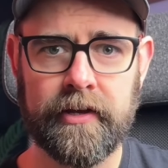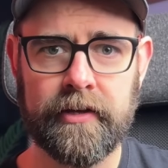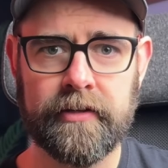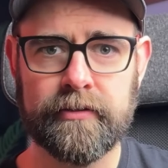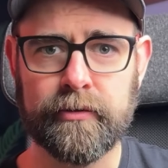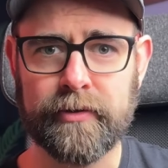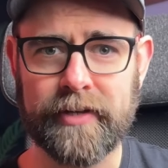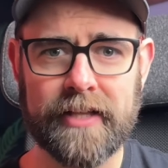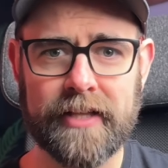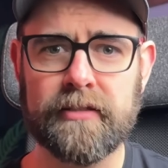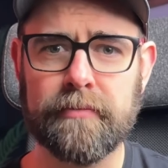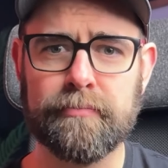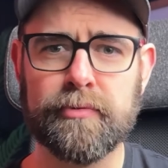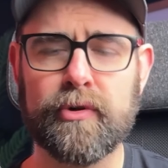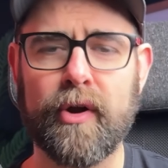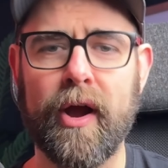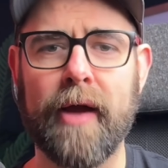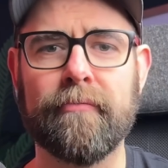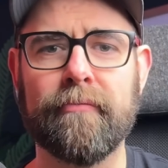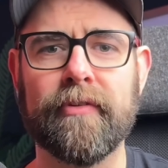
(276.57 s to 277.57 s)
So get
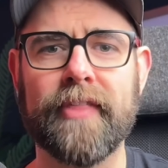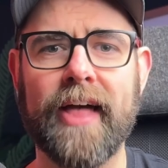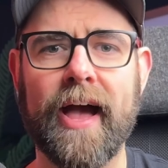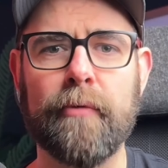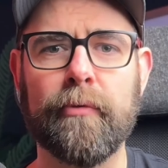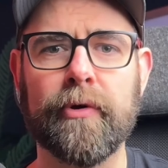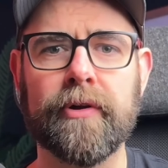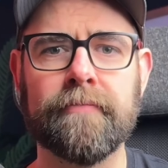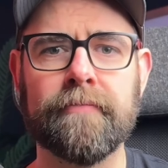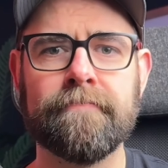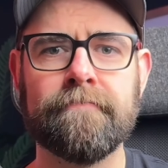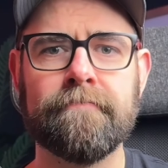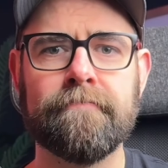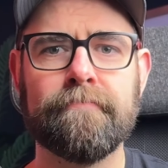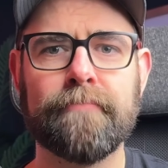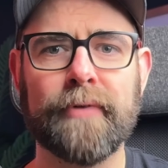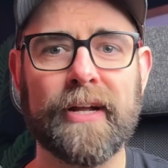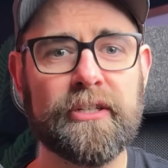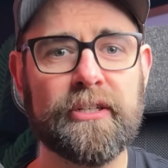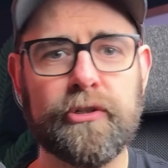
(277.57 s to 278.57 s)
subscribed for that one.
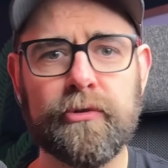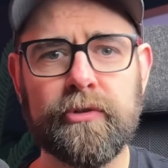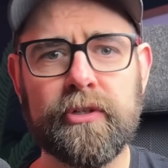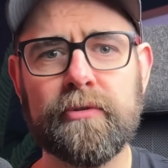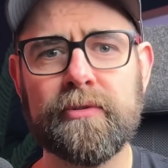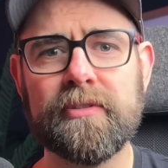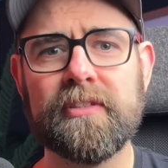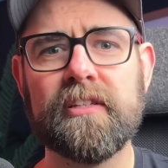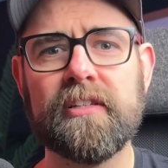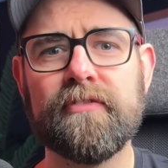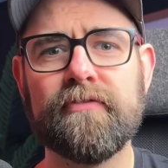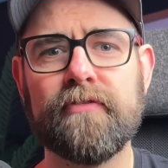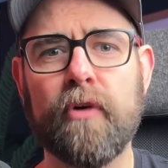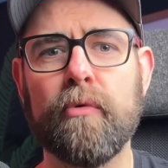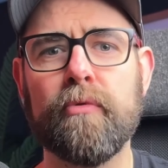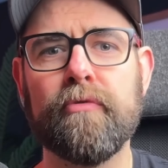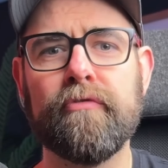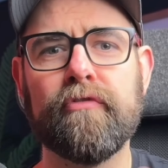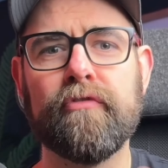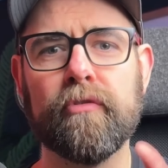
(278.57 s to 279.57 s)
But I do use this
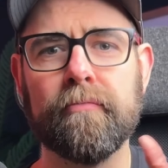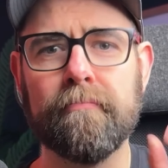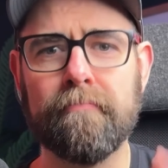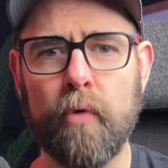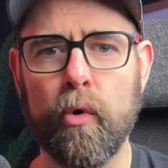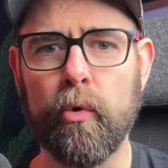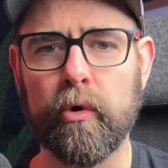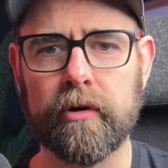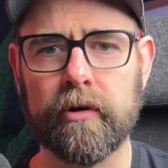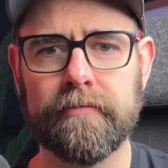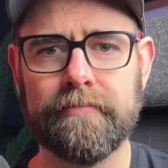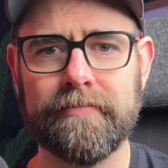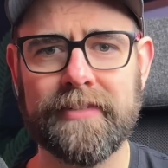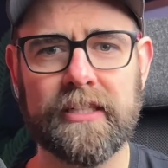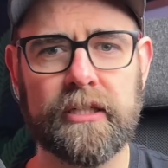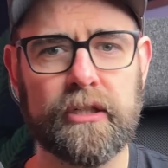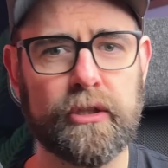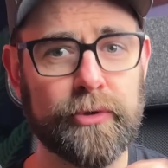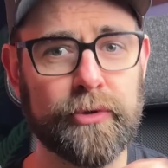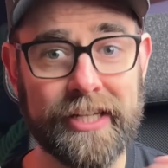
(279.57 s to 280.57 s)
phone for more,
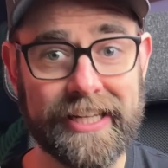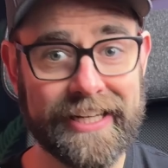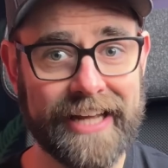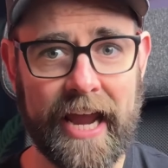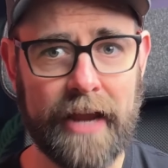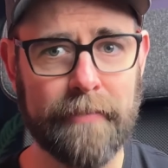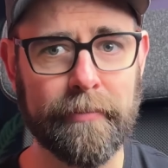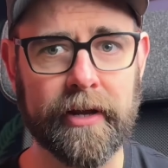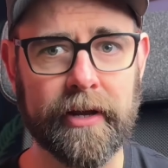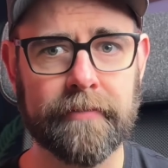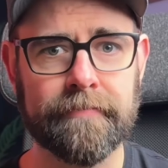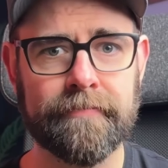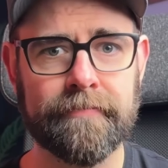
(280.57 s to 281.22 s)
including gaming.